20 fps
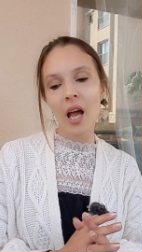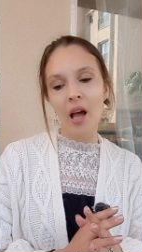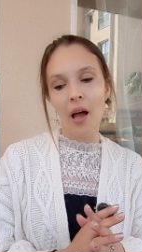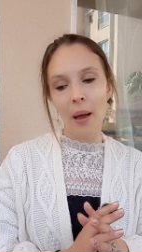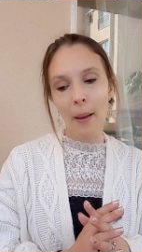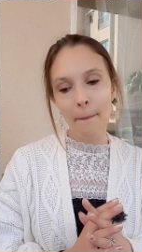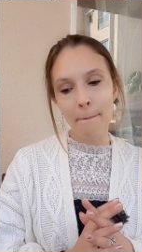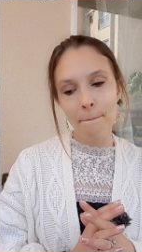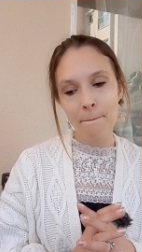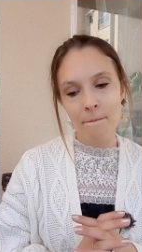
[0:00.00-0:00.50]

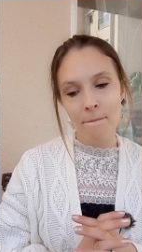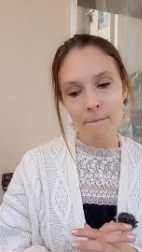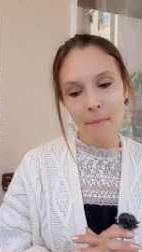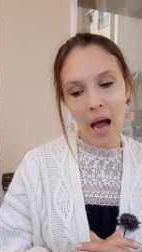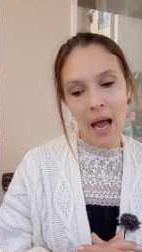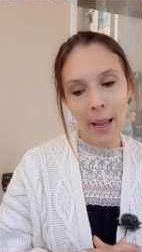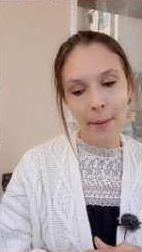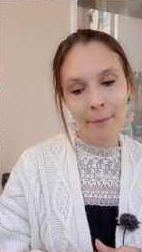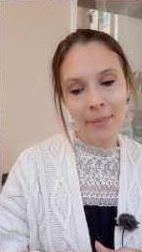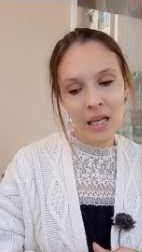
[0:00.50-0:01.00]

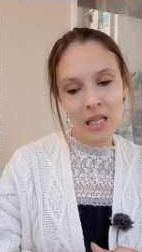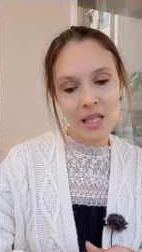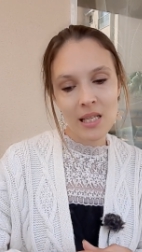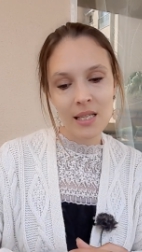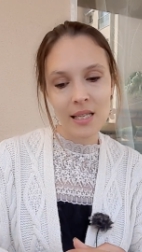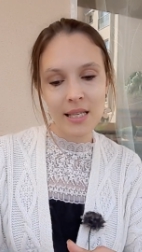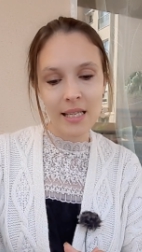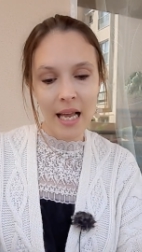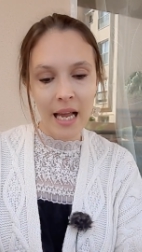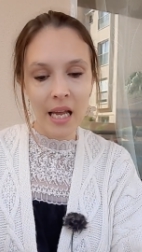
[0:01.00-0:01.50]
I must
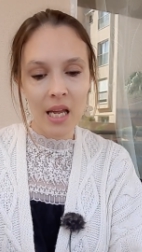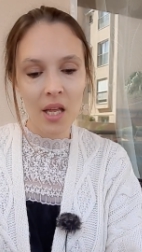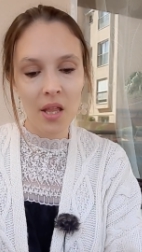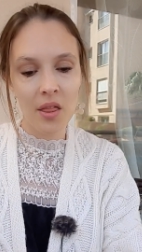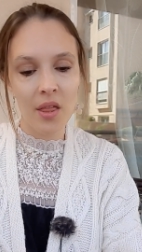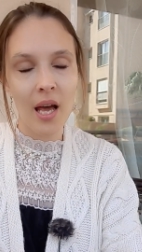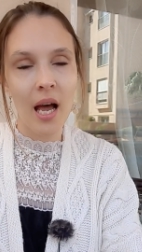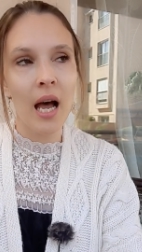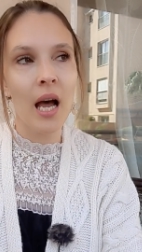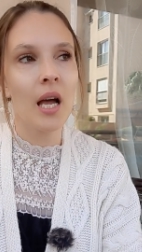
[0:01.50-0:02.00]
say
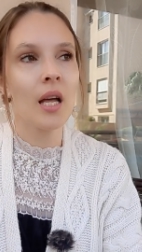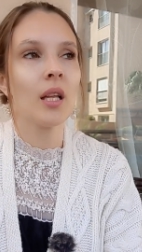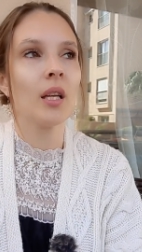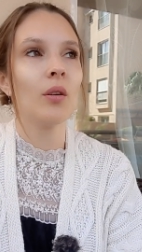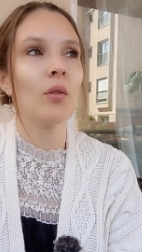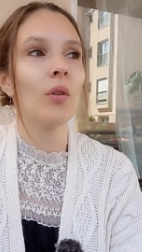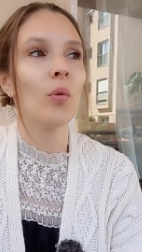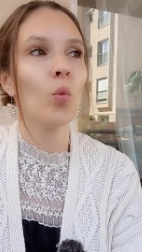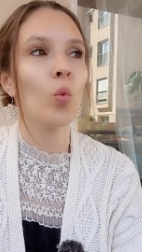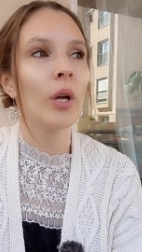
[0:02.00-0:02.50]
that
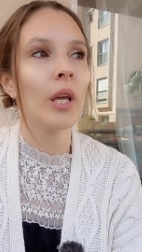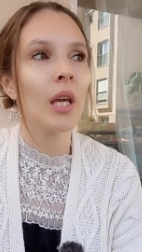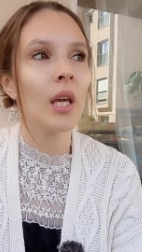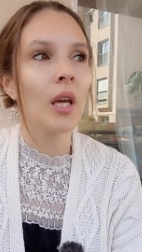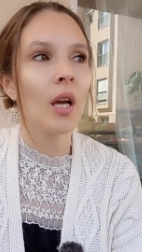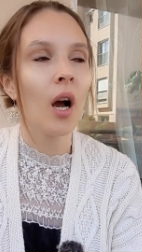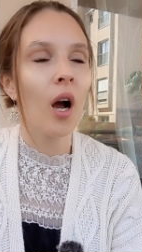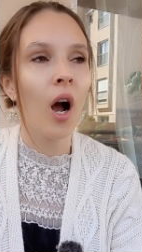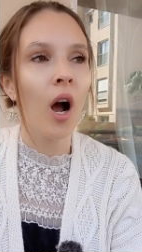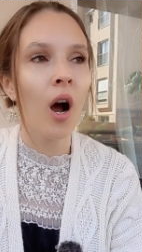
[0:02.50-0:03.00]

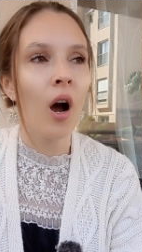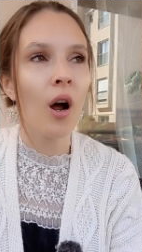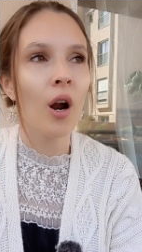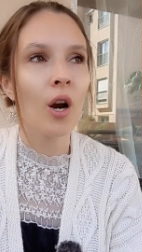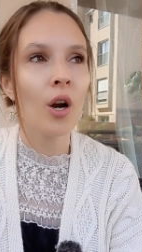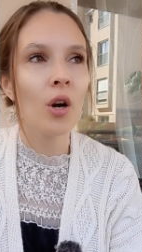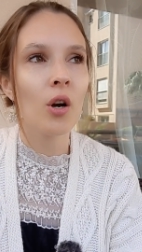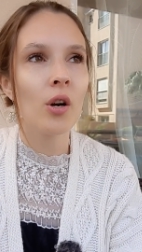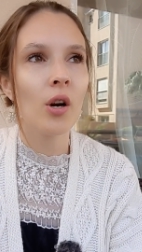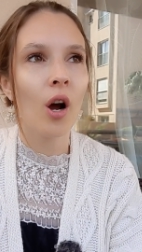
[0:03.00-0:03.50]
we
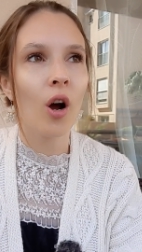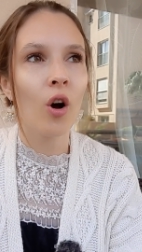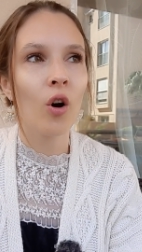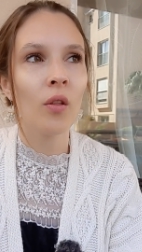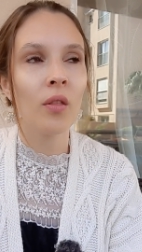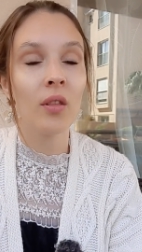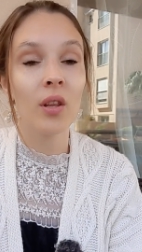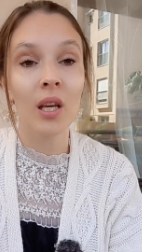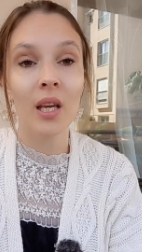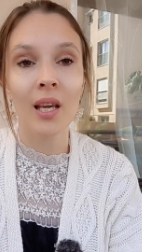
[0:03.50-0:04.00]
are
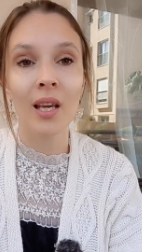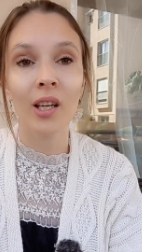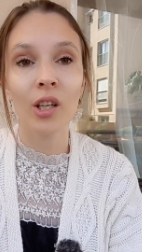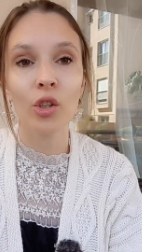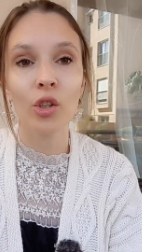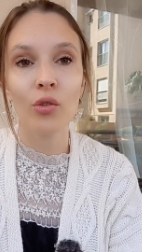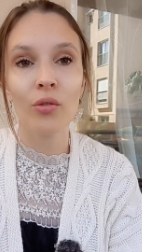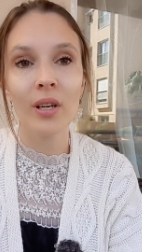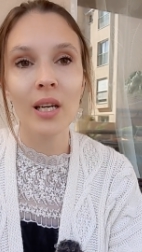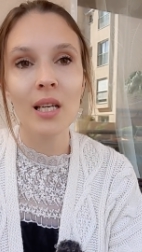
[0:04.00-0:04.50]
on the
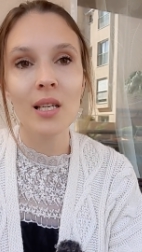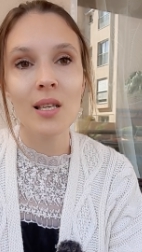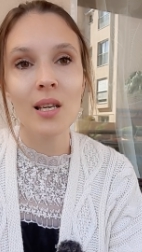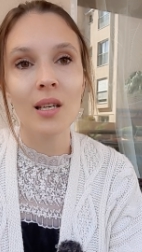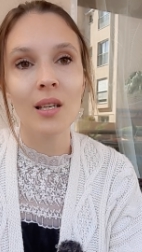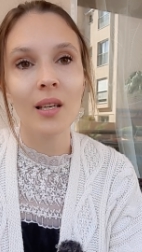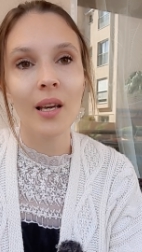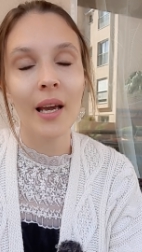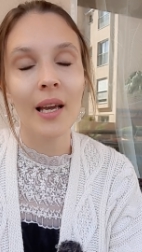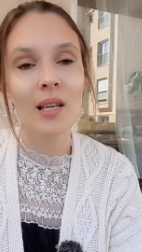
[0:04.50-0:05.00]
increase
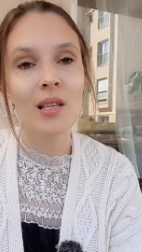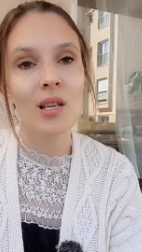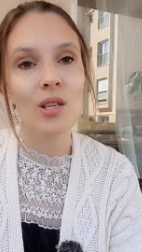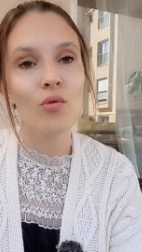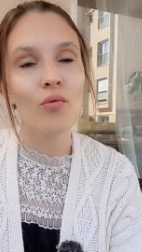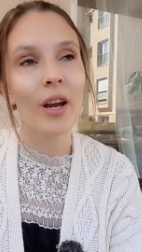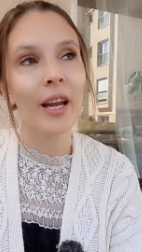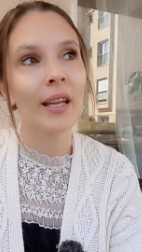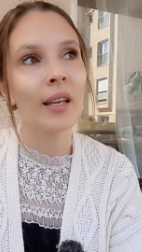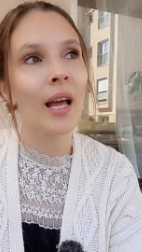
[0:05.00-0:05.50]
in cases
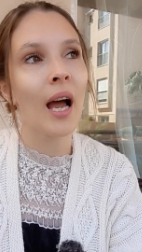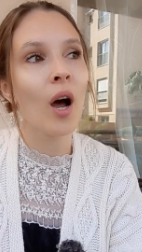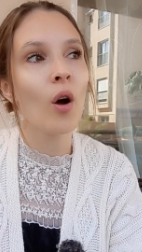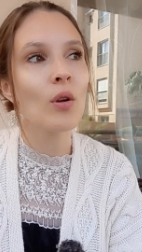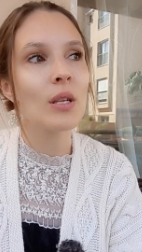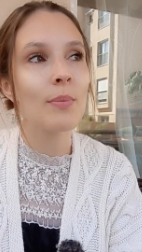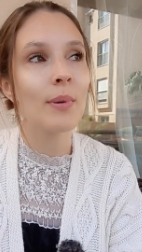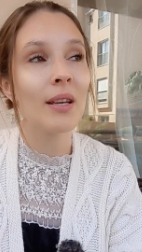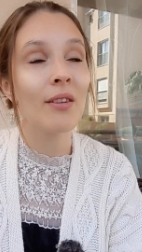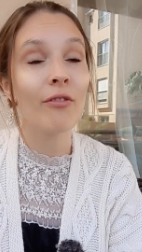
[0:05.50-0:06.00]
right now.
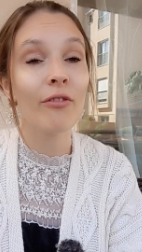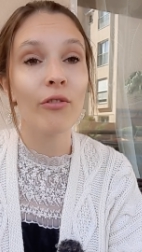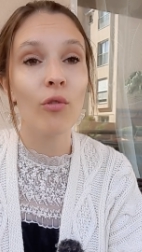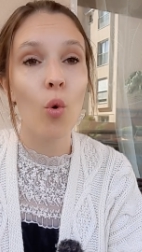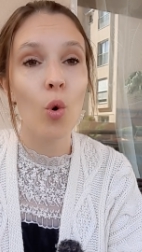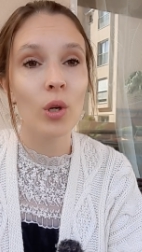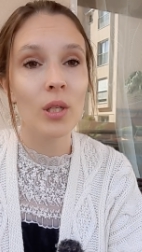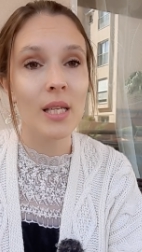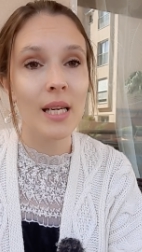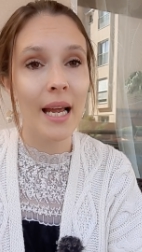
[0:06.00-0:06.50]
It's been
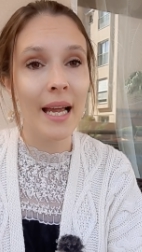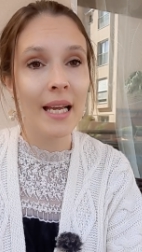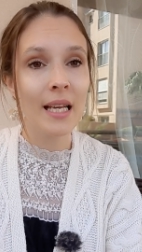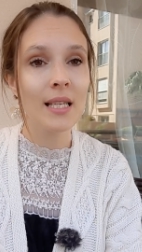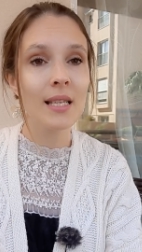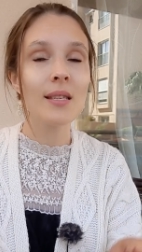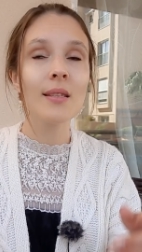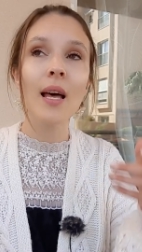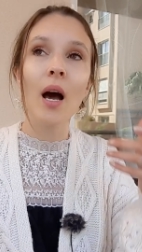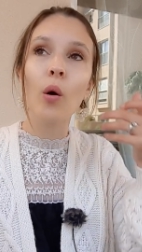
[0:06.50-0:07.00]
4
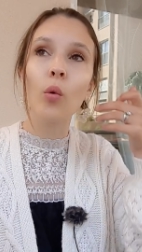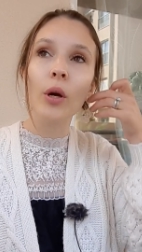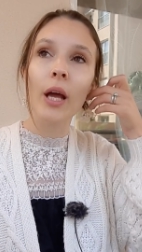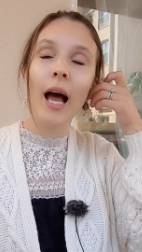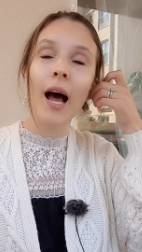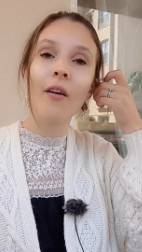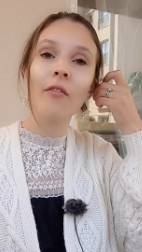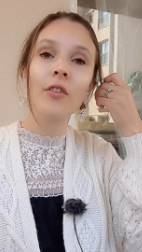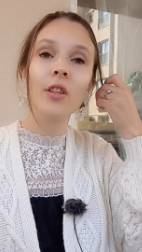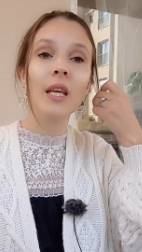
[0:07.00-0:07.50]
days that we
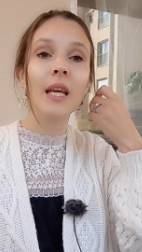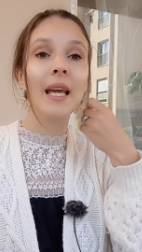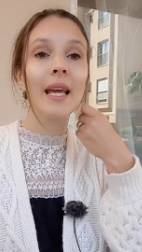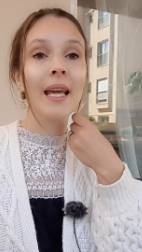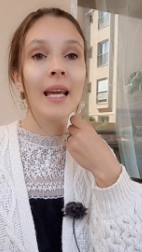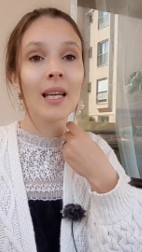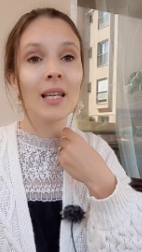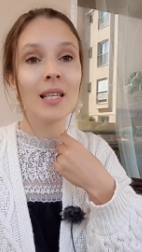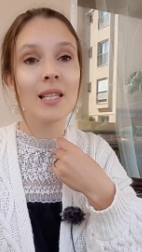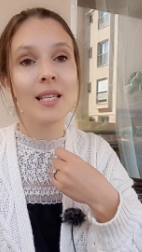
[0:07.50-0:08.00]
have the
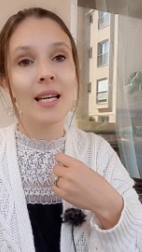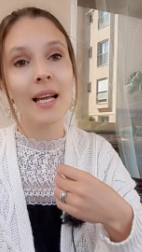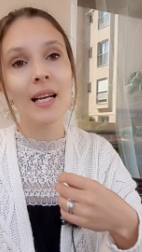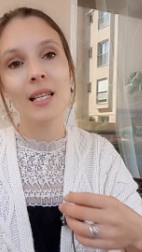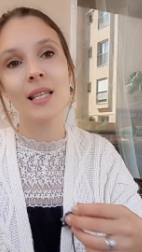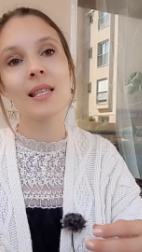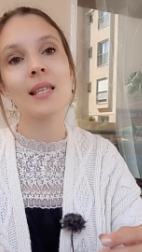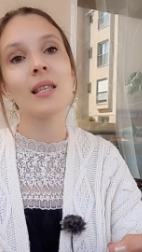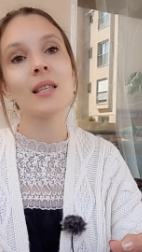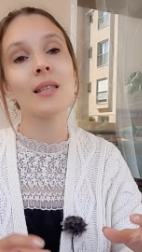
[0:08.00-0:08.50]

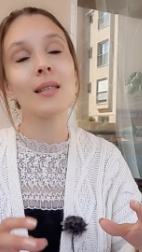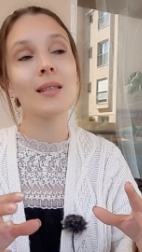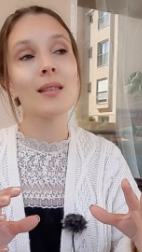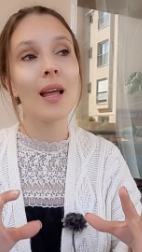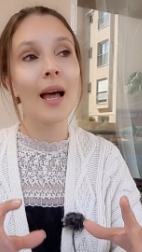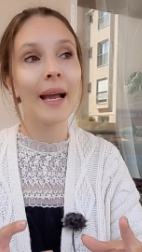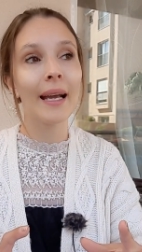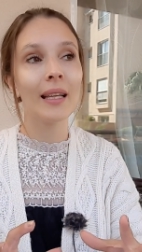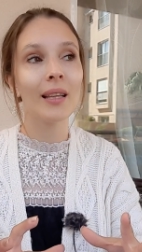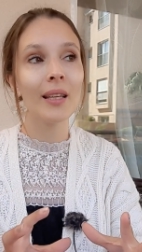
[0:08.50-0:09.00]
index
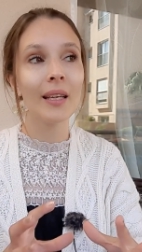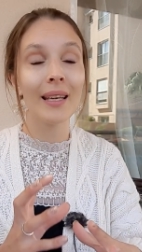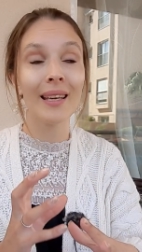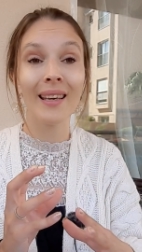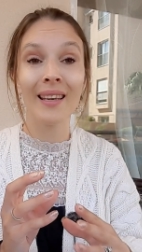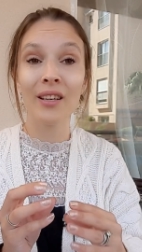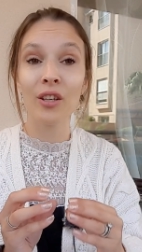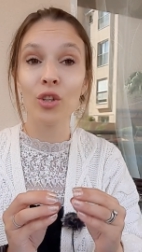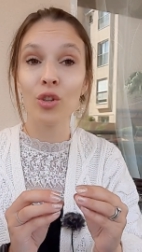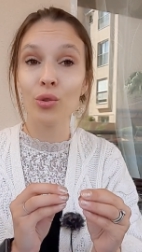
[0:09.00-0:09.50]
slightly
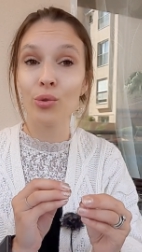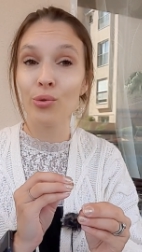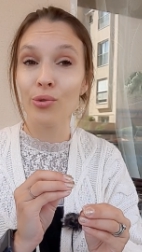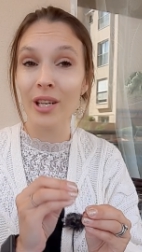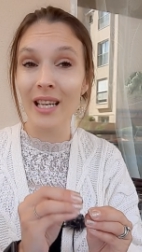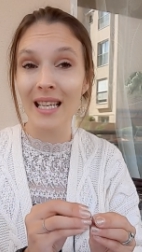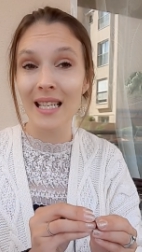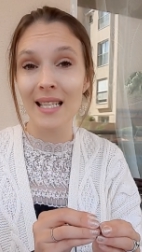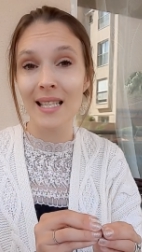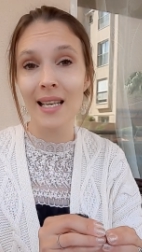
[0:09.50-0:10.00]

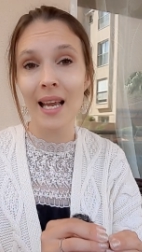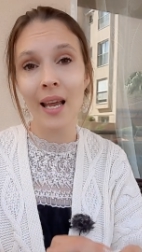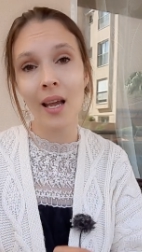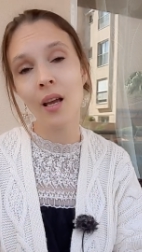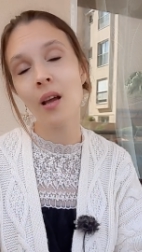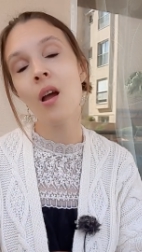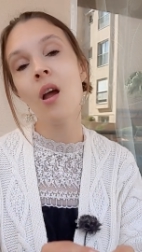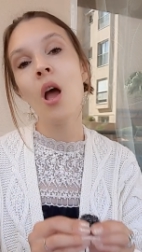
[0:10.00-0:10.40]
increasing,